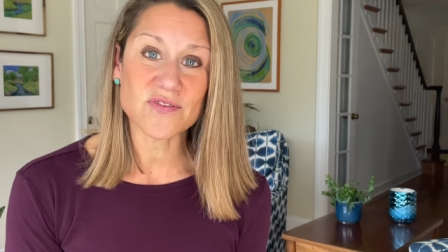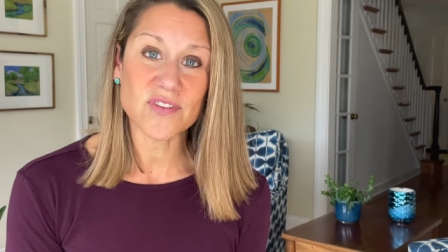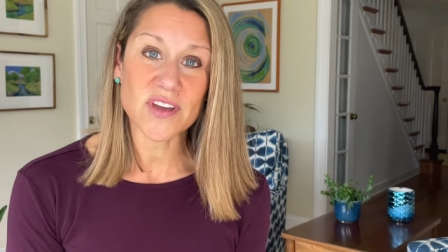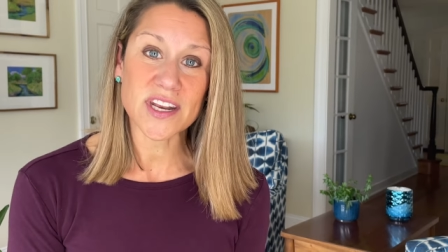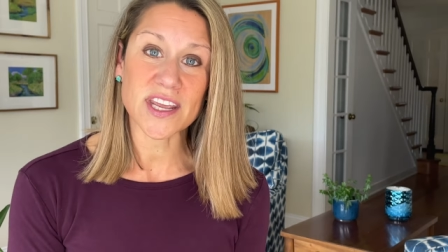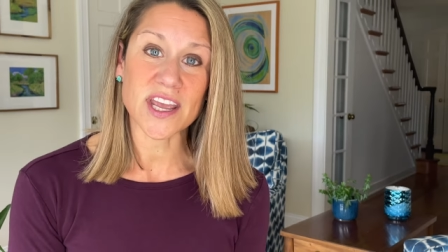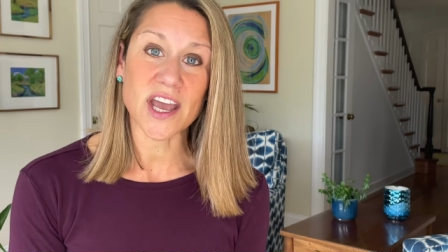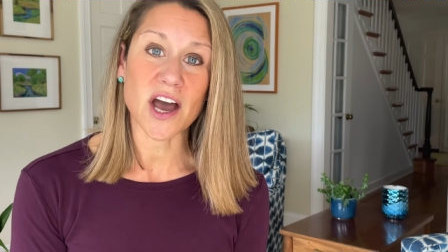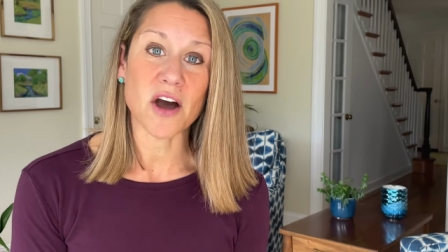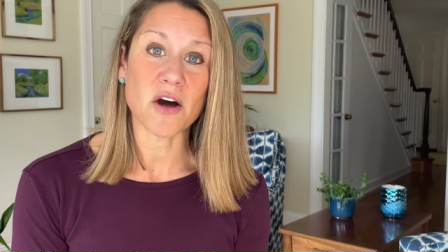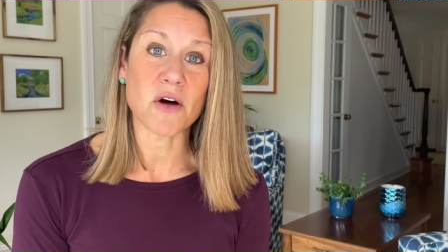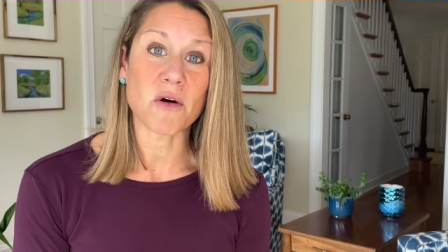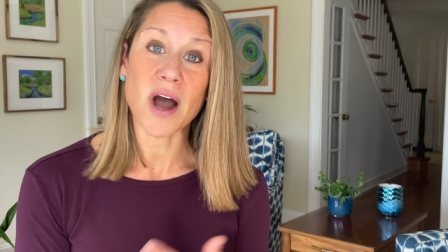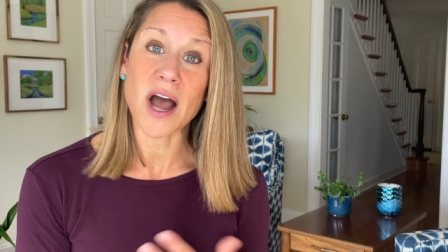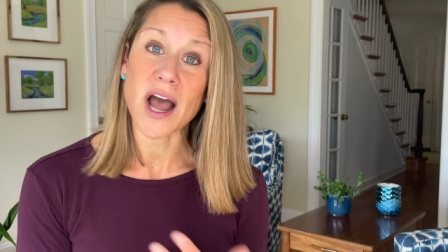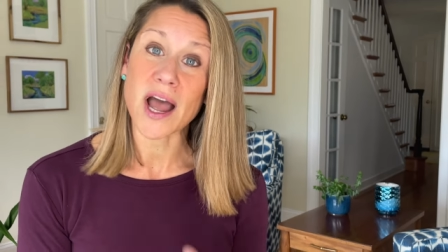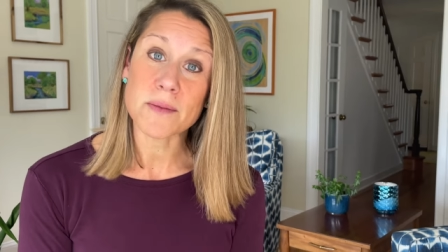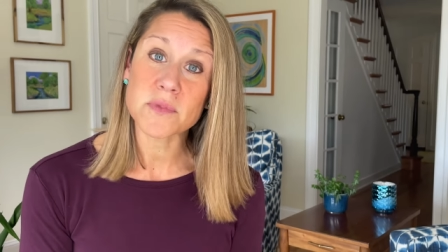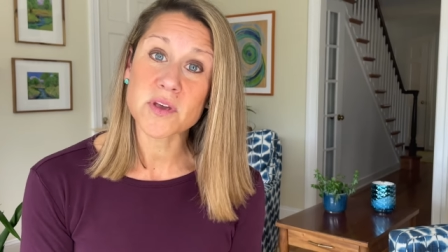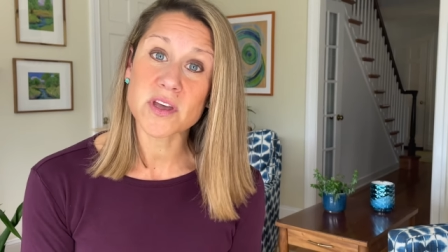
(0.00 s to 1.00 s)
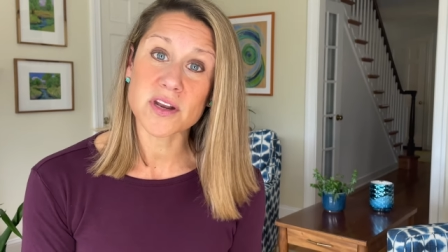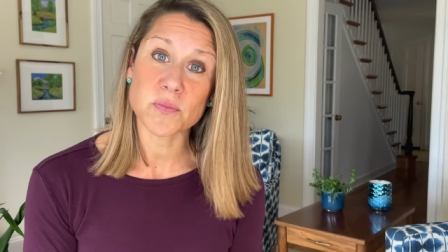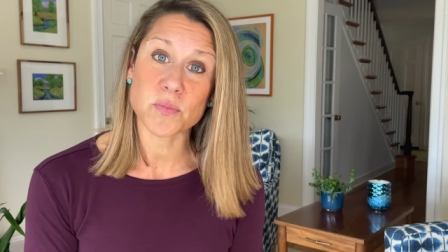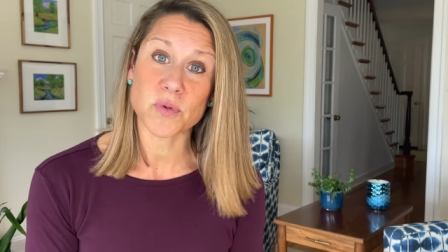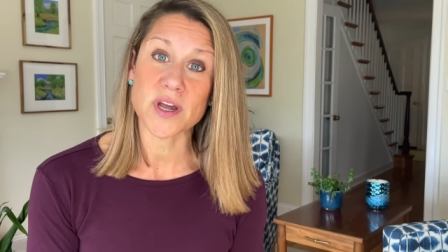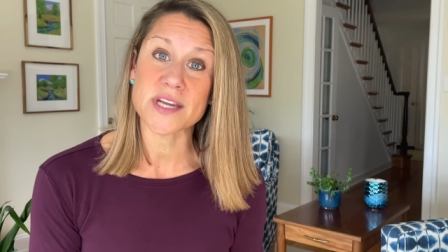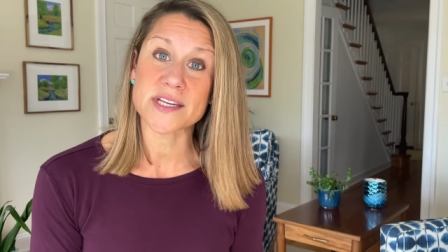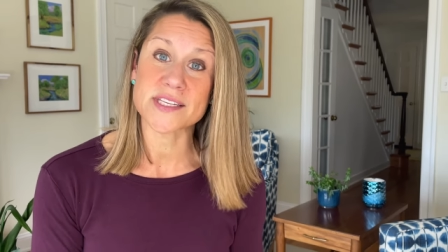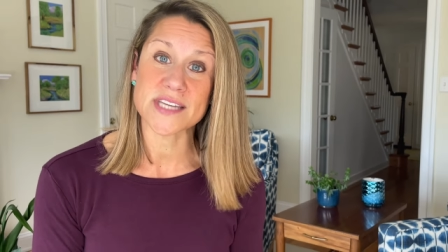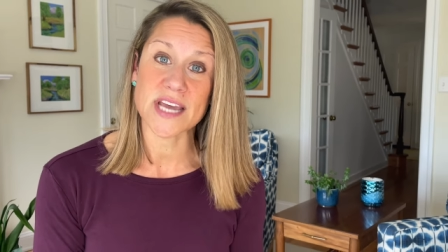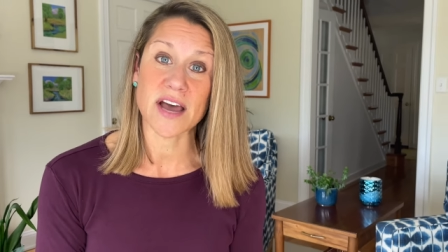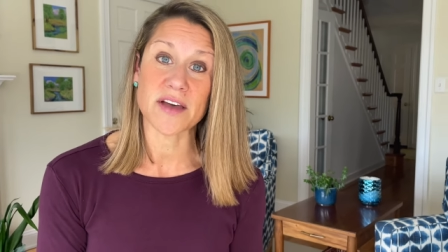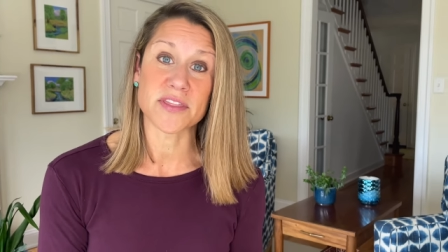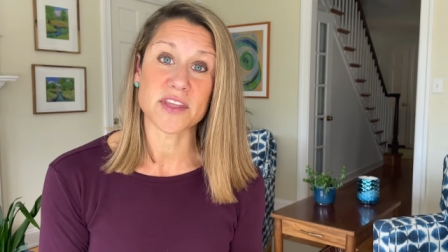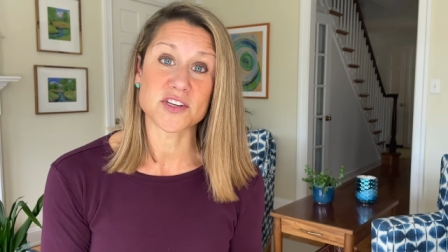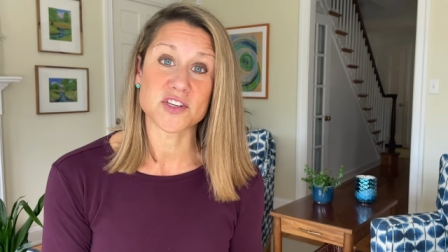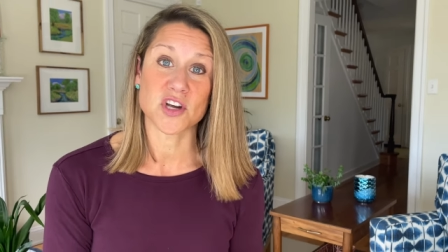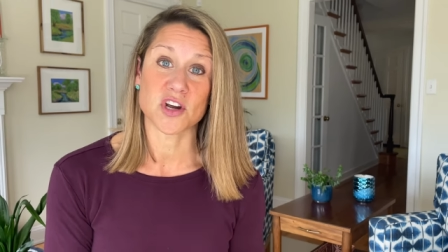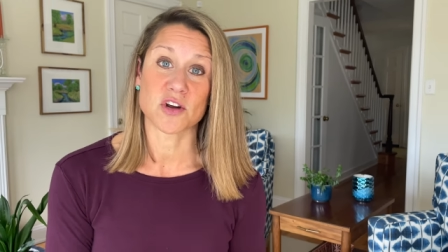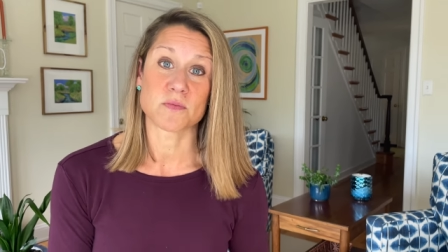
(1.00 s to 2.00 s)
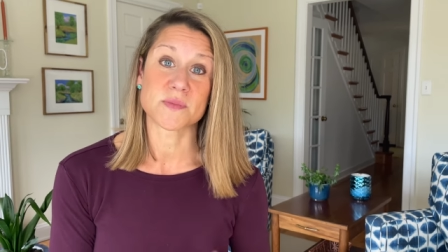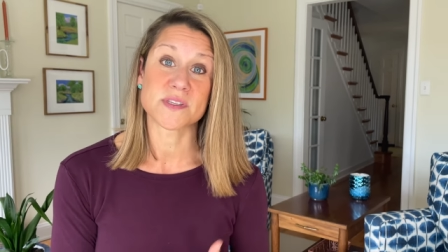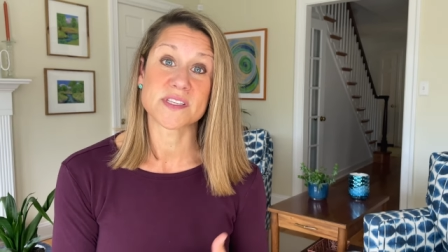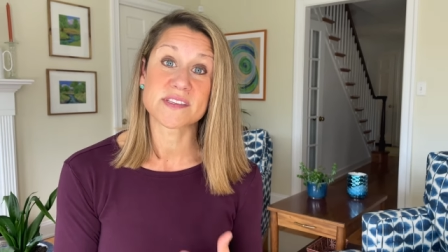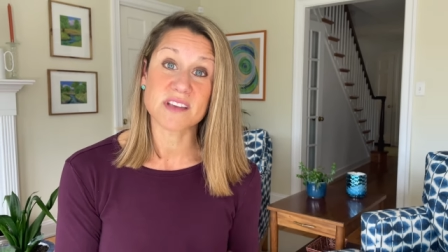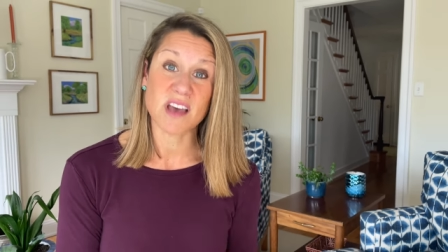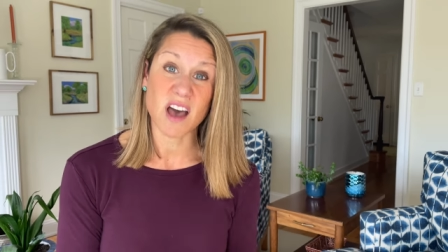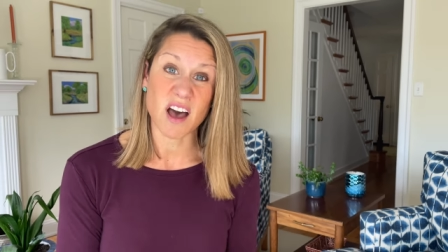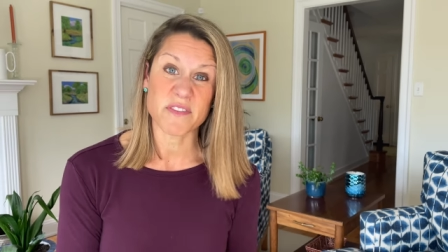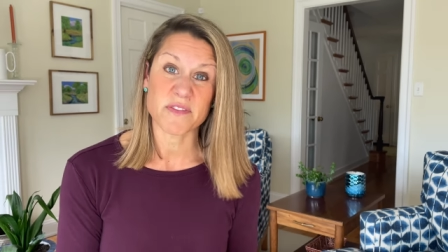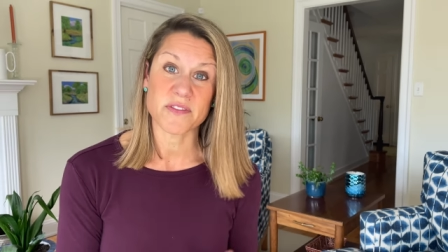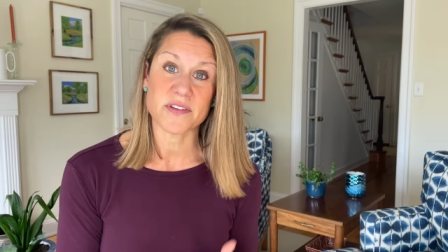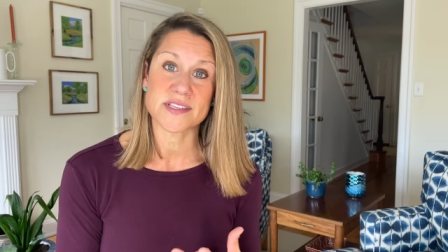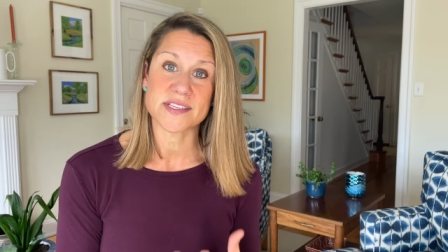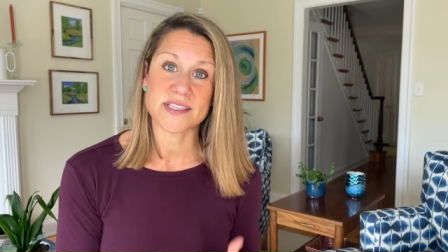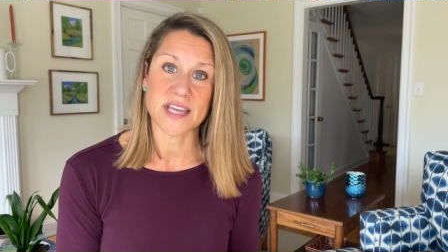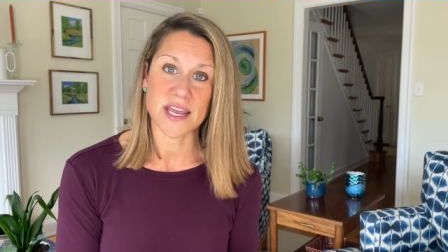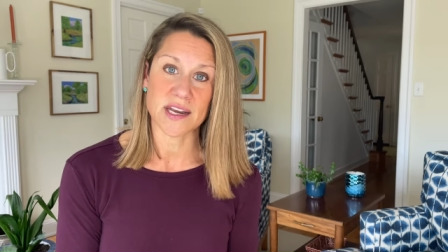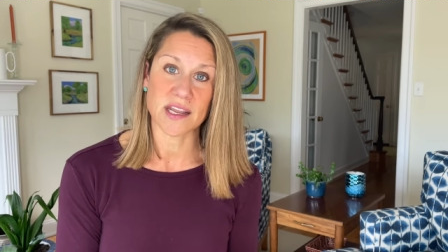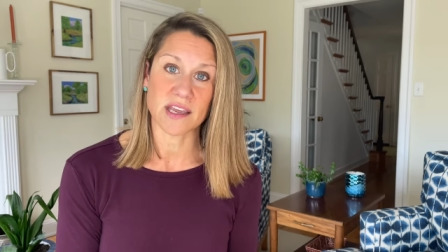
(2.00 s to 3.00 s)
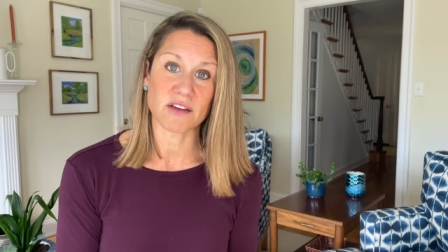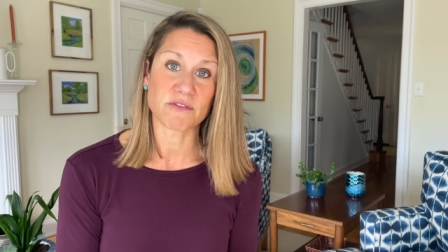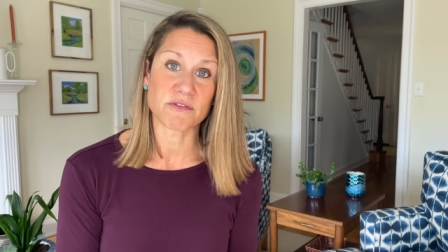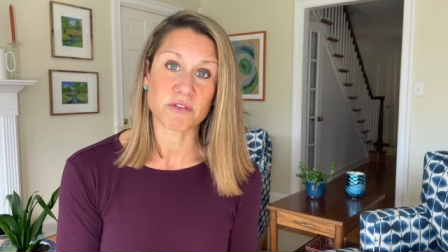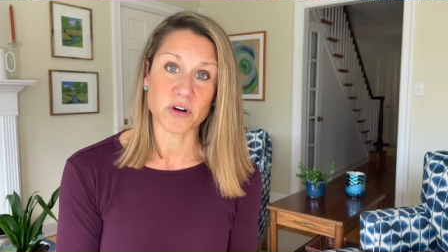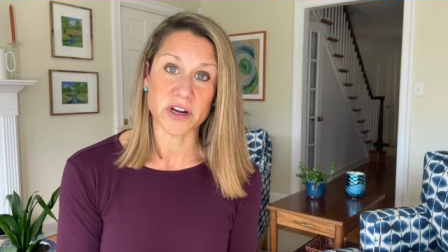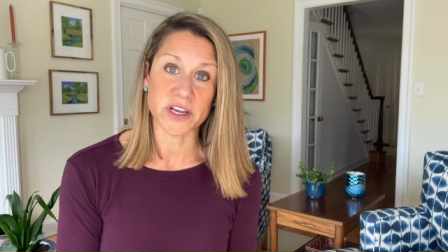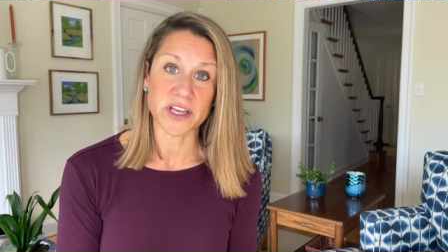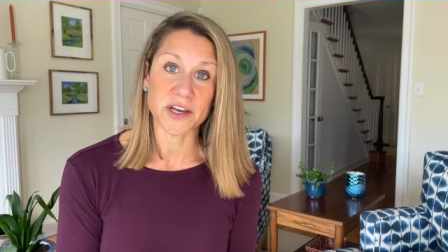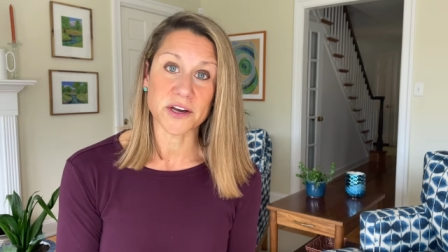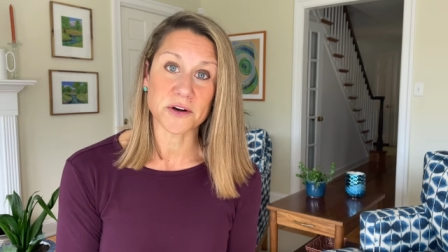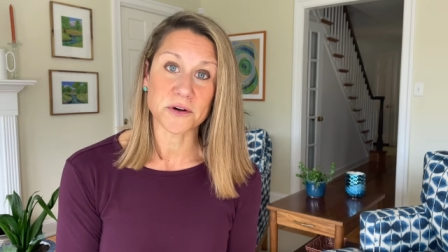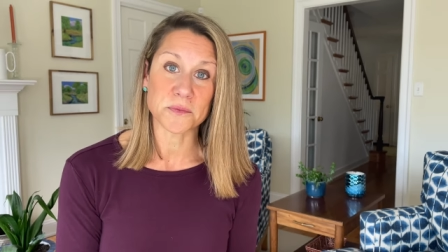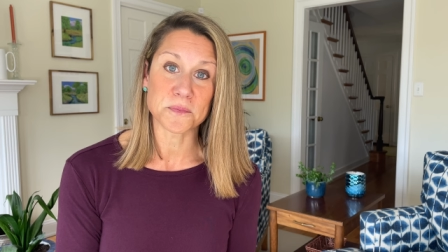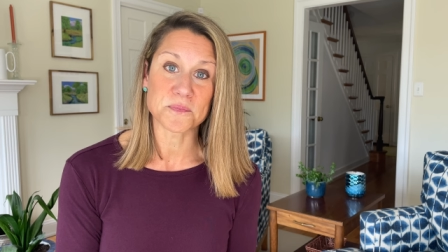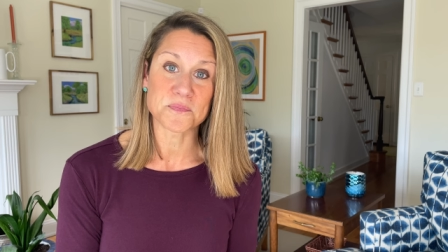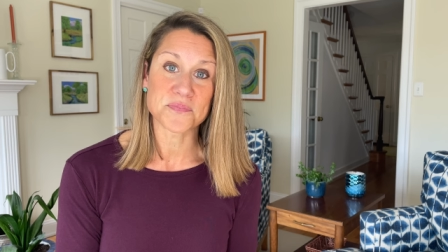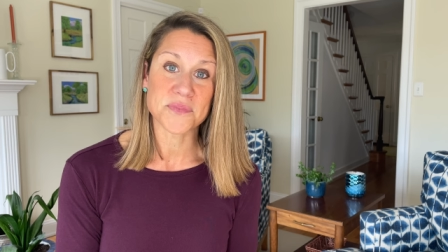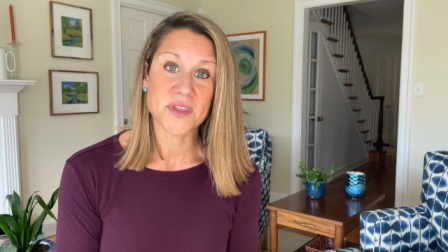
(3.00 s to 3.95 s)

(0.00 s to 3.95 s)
video, I'm gonna break down the term scuff sanding for you.